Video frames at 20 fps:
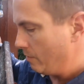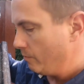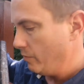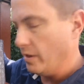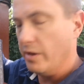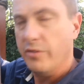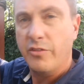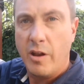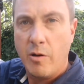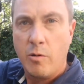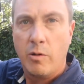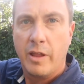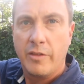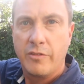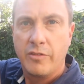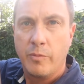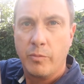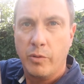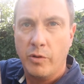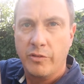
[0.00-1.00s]
But in general,
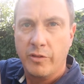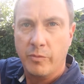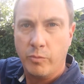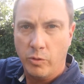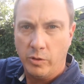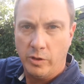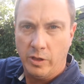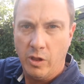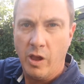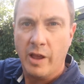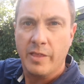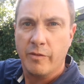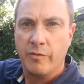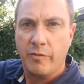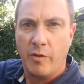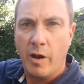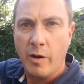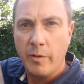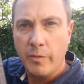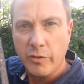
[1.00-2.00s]
that's the principle. You light the
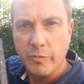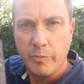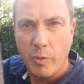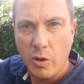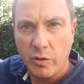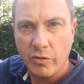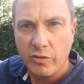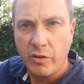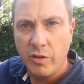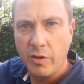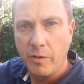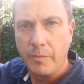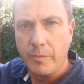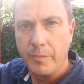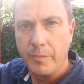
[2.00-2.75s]
fire in this box,